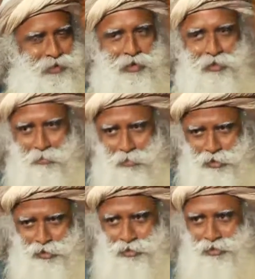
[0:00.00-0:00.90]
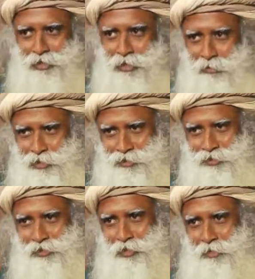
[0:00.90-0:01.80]
and they measured and they
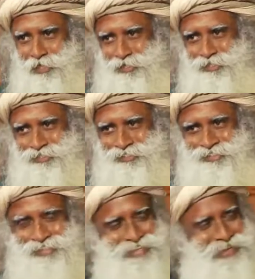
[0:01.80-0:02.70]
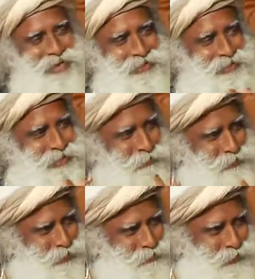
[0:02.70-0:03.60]
measured and they measured and they
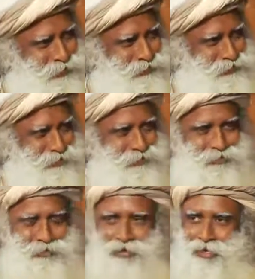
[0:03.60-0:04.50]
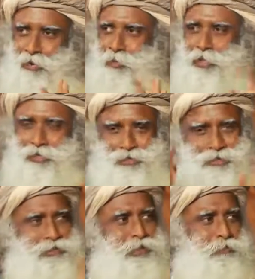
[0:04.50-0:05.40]
kept these bricks. And now when they
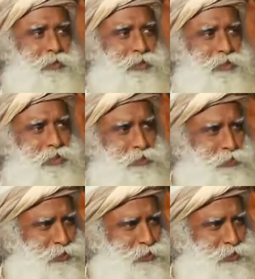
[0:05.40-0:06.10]
keep… it has to be